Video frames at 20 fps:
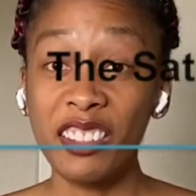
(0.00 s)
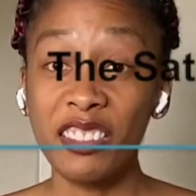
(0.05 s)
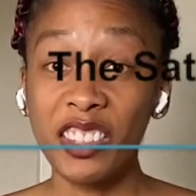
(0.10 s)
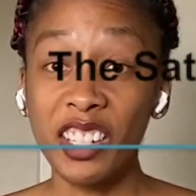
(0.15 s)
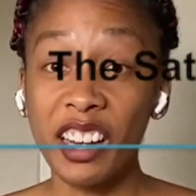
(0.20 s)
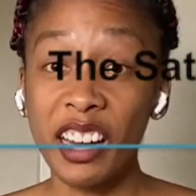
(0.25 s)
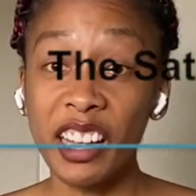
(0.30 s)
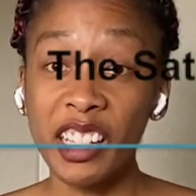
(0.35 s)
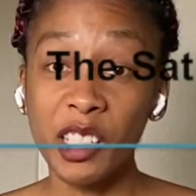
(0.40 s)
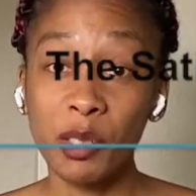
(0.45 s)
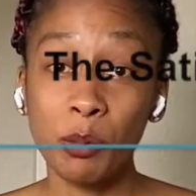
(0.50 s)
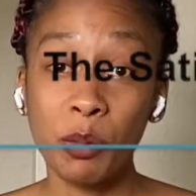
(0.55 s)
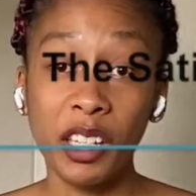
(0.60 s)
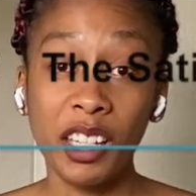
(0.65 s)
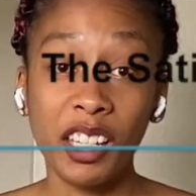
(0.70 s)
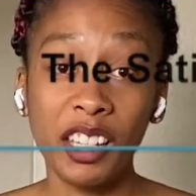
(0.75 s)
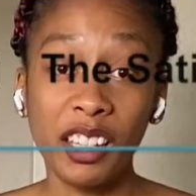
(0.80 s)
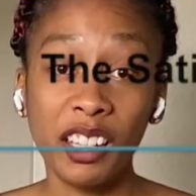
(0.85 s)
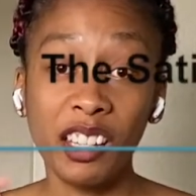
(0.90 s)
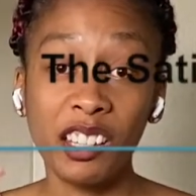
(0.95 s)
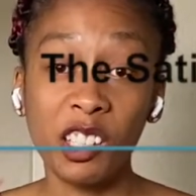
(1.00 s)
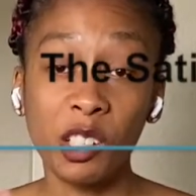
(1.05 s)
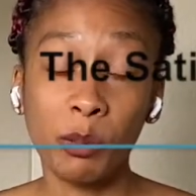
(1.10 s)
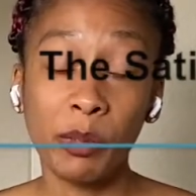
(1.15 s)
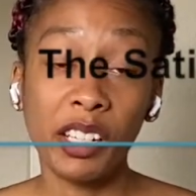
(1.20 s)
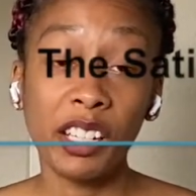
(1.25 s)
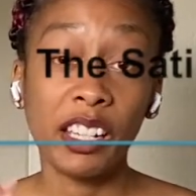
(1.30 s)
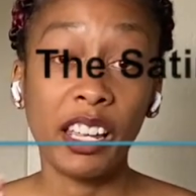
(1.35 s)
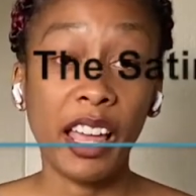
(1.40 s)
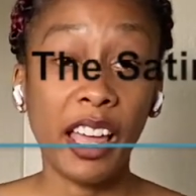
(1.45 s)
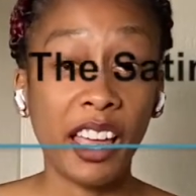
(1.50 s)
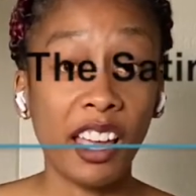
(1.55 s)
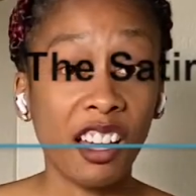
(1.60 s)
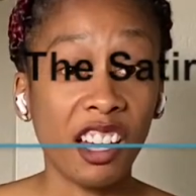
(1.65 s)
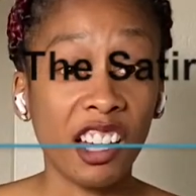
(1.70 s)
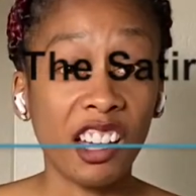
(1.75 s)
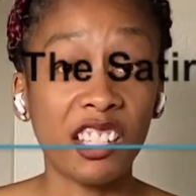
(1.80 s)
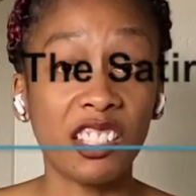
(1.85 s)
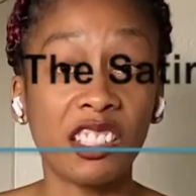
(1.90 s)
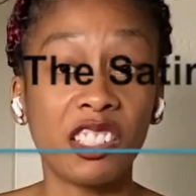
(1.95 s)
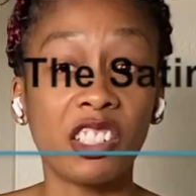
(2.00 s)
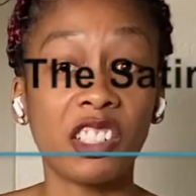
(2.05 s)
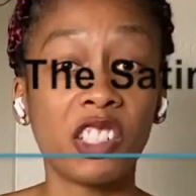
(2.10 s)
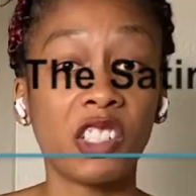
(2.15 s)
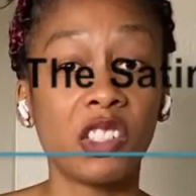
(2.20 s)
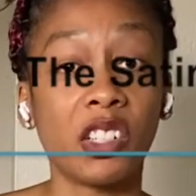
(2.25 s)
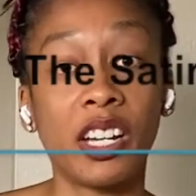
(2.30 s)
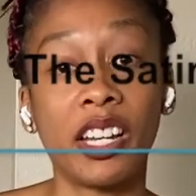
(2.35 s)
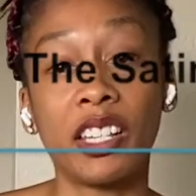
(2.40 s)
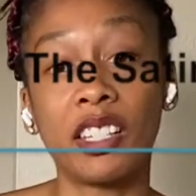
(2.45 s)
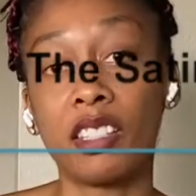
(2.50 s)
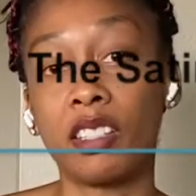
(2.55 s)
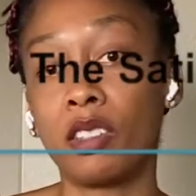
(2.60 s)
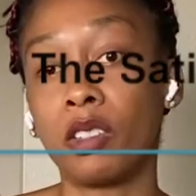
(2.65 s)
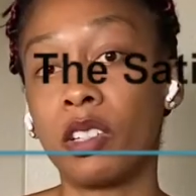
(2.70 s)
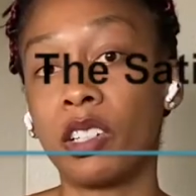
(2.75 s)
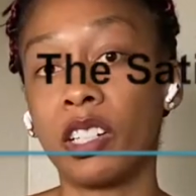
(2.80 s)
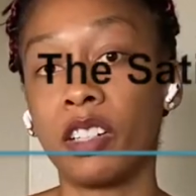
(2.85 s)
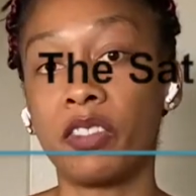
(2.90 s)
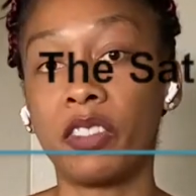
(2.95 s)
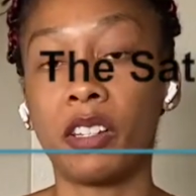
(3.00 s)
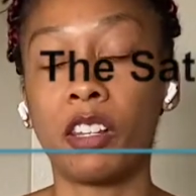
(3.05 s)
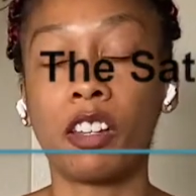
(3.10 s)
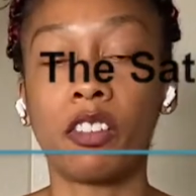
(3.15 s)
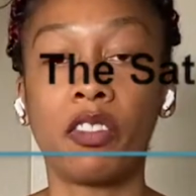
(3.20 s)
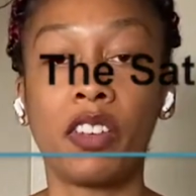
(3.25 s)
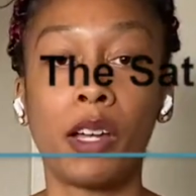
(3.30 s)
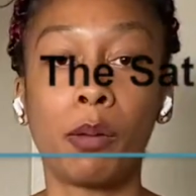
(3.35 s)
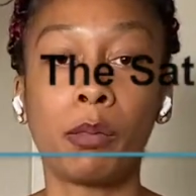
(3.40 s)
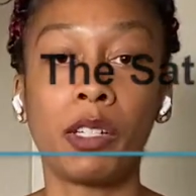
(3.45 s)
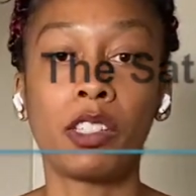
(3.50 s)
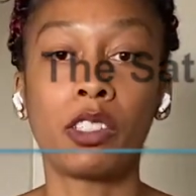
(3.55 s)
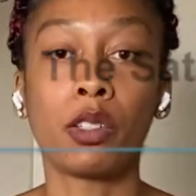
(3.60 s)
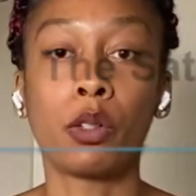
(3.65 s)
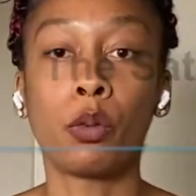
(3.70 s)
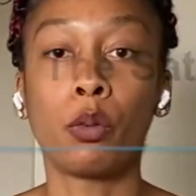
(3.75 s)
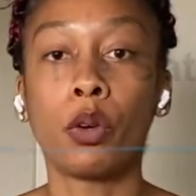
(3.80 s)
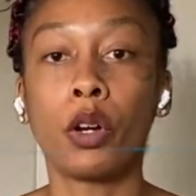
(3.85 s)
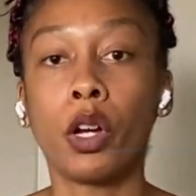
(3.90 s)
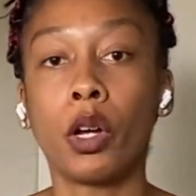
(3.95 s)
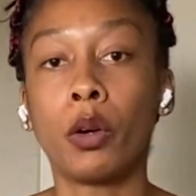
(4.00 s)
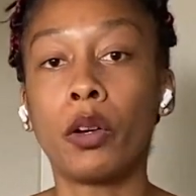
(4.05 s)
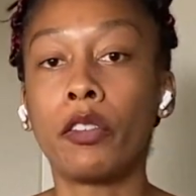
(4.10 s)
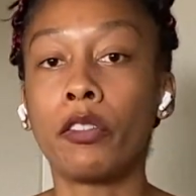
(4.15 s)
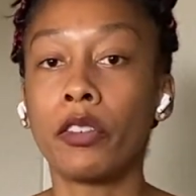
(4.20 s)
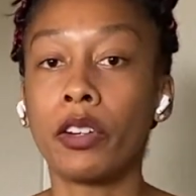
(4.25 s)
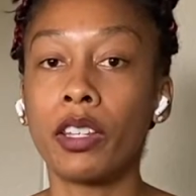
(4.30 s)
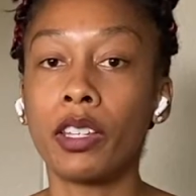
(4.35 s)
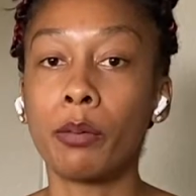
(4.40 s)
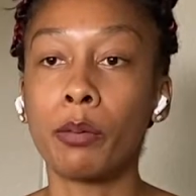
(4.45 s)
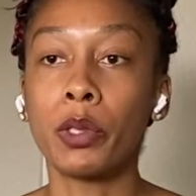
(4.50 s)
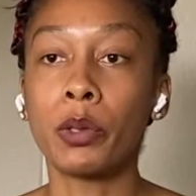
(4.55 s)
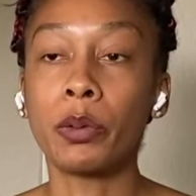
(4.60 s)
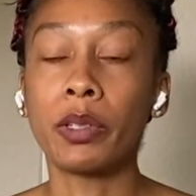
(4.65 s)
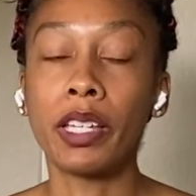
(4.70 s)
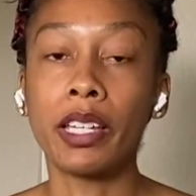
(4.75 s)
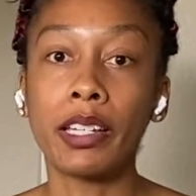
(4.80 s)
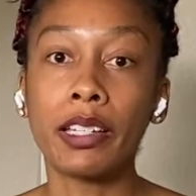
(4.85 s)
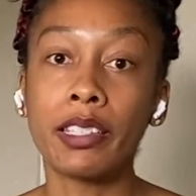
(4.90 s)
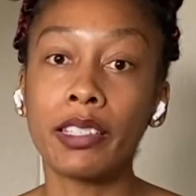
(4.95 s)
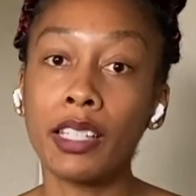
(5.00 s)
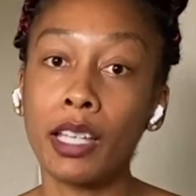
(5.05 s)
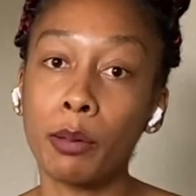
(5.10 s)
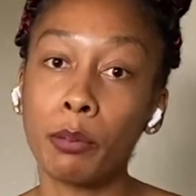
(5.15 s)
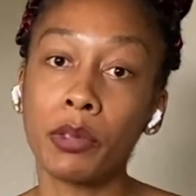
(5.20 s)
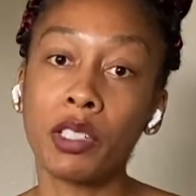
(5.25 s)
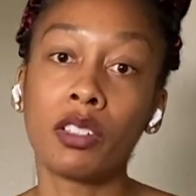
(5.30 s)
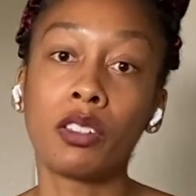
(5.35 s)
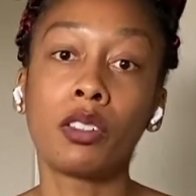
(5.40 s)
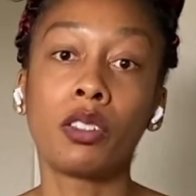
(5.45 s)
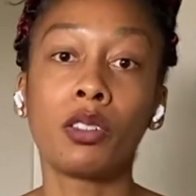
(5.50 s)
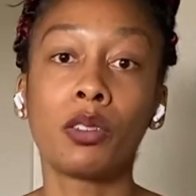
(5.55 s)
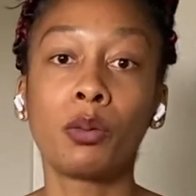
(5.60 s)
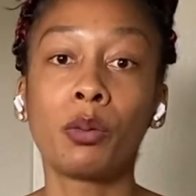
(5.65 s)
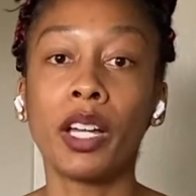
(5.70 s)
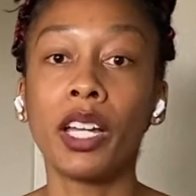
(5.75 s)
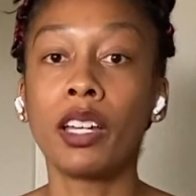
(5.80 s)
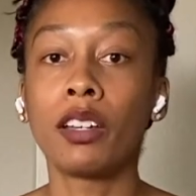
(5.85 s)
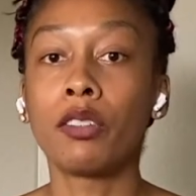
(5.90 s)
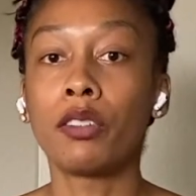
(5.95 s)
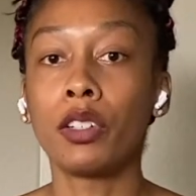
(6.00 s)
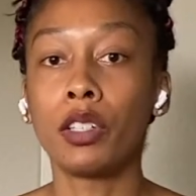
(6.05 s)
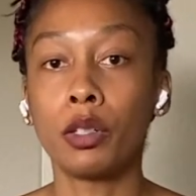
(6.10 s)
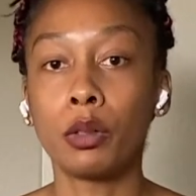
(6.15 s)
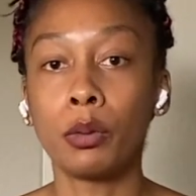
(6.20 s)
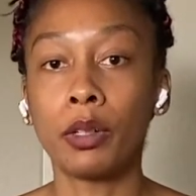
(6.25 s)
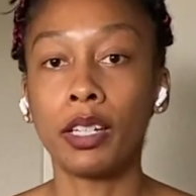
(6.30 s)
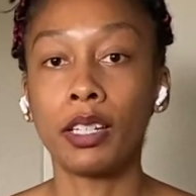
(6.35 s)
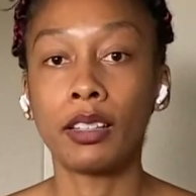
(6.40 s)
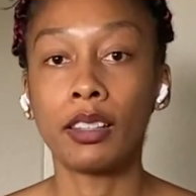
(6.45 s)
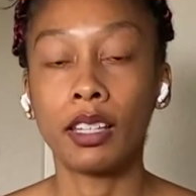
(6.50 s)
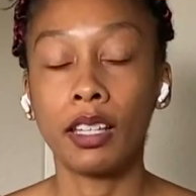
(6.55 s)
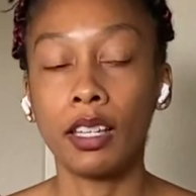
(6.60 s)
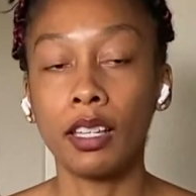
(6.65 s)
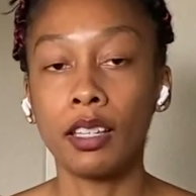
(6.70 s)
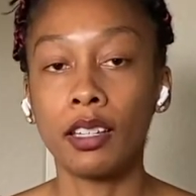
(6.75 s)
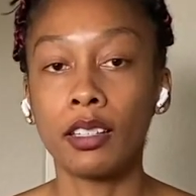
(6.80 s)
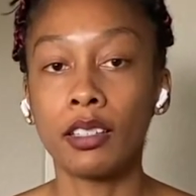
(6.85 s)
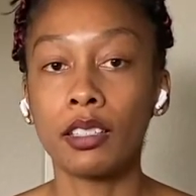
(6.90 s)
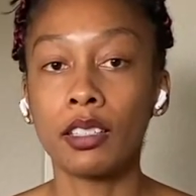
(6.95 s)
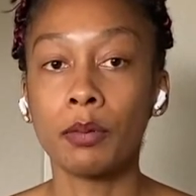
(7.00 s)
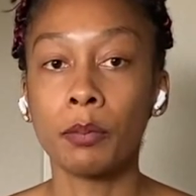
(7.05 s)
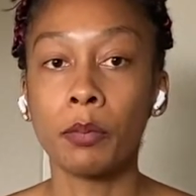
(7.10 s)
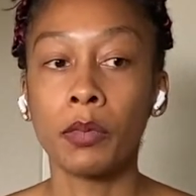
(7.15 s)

had to be a little bit of chaos and stress in order for the family to grow and for them to accept a new way of doing things.